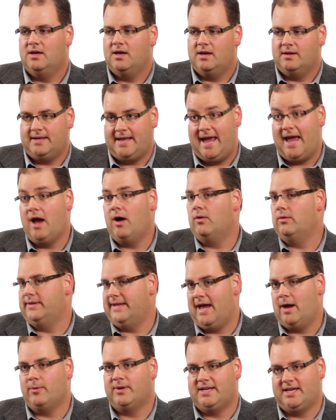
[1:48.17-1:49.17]

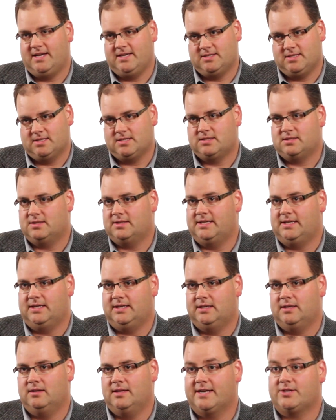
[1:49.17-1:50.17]
Nowadays, it's
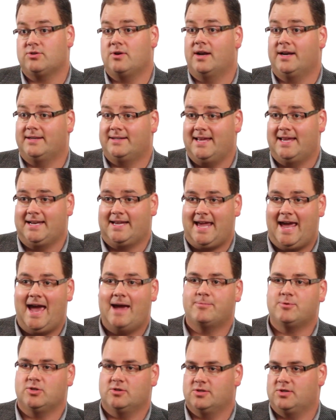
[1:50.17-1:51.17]
the electronic data
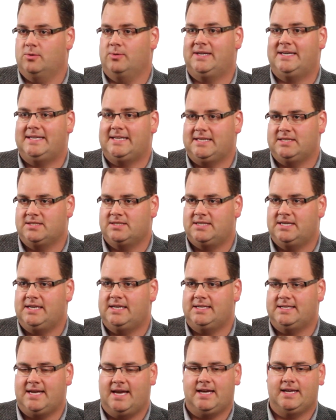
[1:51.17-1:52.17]
capture, so
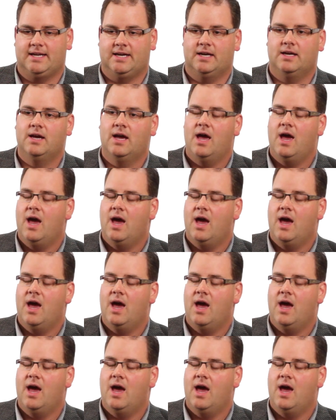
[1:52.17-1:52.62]
EDC data.